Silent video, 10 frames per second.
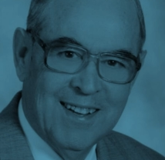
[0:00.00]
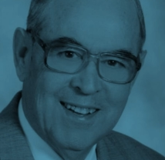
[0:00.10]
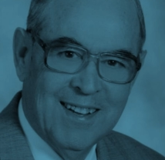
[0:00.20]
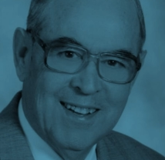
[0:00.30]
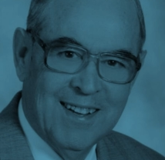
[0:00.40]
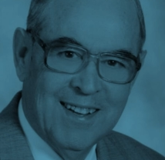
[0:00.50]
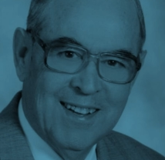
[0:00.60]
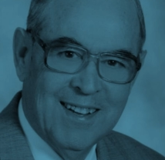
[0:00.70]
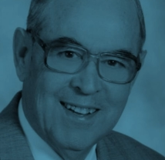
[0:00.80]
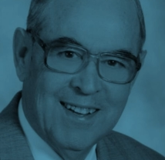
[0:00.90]

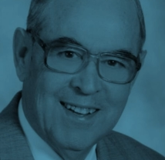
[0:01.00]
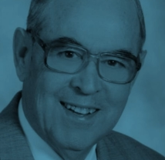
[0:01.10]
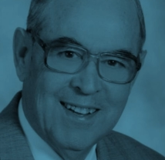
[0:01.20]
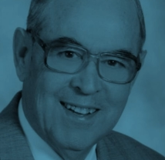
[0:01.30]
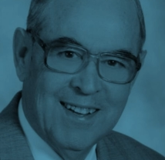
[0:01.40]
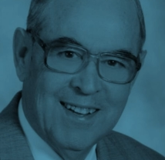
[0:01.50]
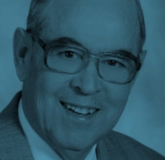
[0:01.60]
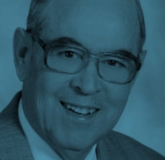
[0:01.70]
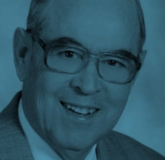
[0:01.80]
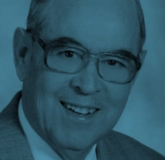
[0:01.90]

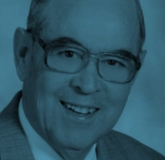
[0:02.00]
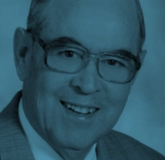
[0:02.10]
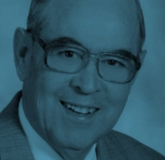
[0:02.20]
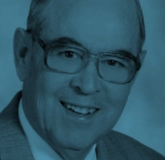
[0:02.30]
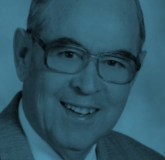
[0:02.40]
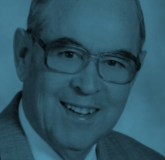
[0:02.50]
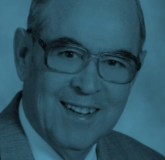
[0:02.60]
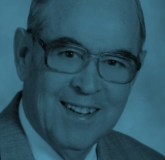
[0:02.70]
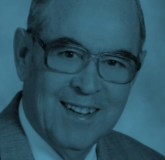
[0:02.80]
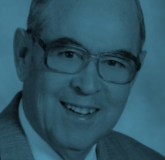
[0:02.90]

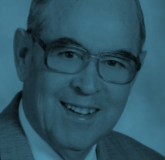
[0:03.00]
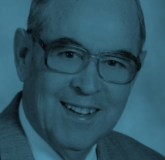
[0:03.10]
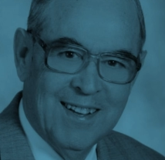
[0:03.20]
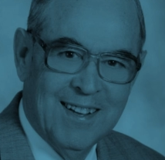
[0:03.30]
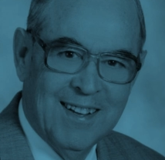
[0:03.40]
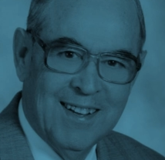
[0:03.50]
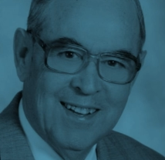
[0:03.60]
[no speech]